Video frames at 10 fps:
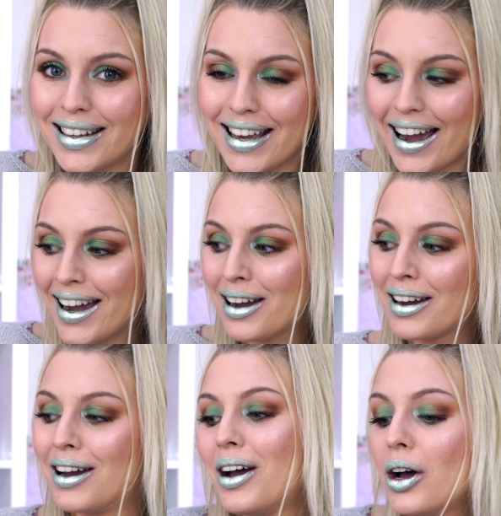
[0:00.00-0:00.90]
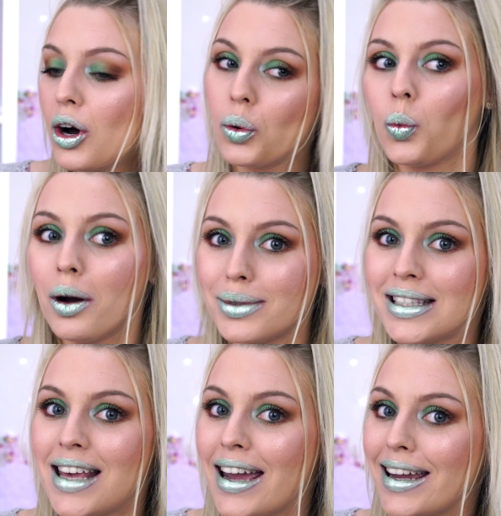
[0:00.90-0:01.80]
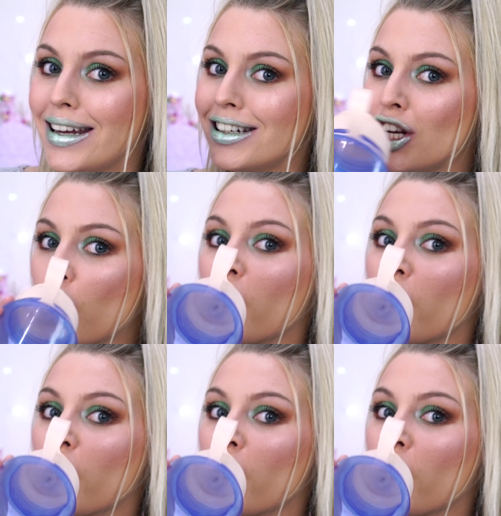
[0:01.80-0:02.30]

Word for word: yeah, what we're saying.